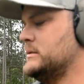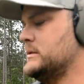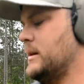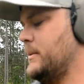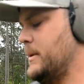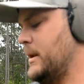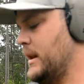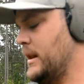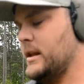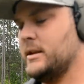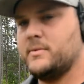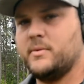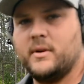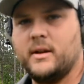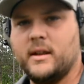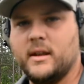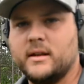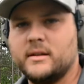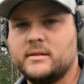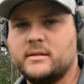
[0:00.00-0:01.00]
I mean, it is what
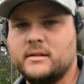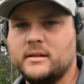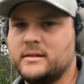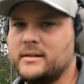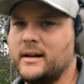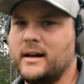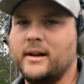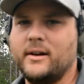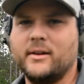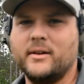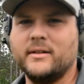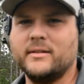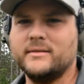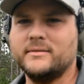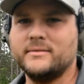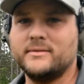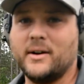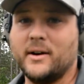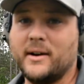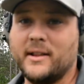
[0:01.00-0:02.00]
it is. It's
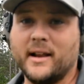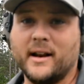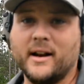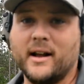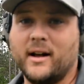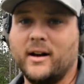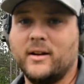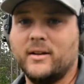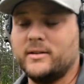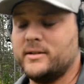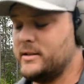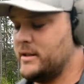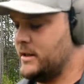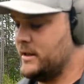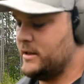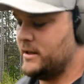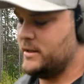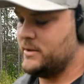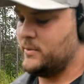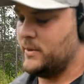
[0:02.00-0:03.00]
$139
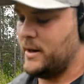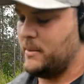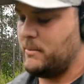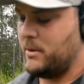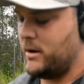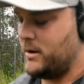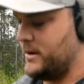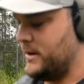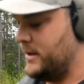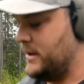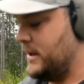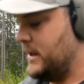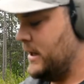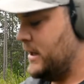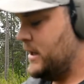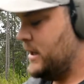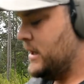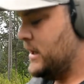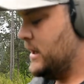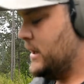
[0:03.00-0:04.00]
is when I bought it,
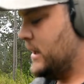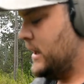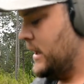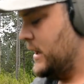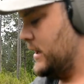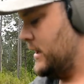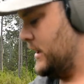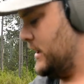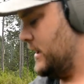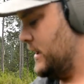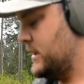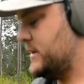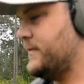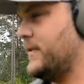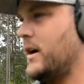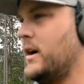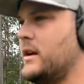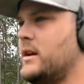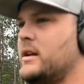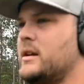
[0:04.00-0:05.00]
and it's
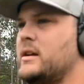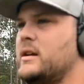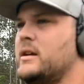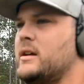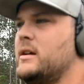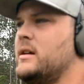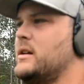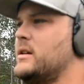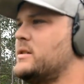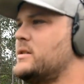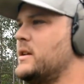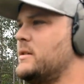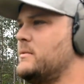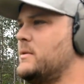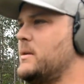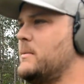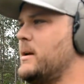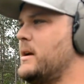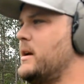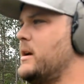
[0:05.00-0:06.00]
fun. You know, something
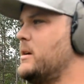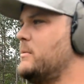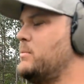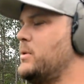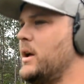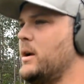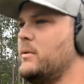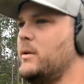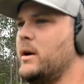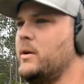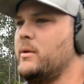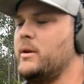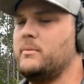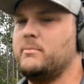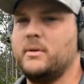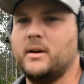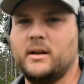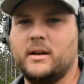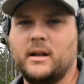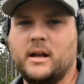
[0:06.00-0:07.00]
to come out here and play around
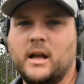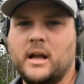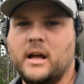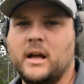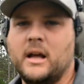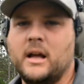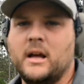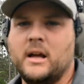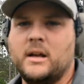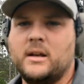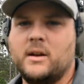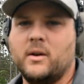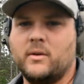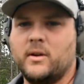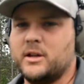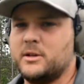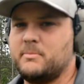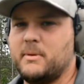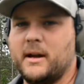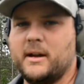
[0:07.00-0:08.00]
with, but don't
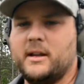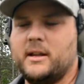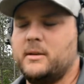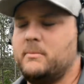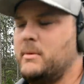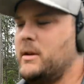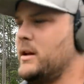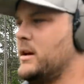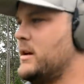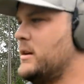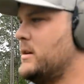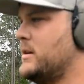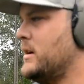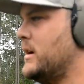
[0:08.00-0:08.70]
expect it to be a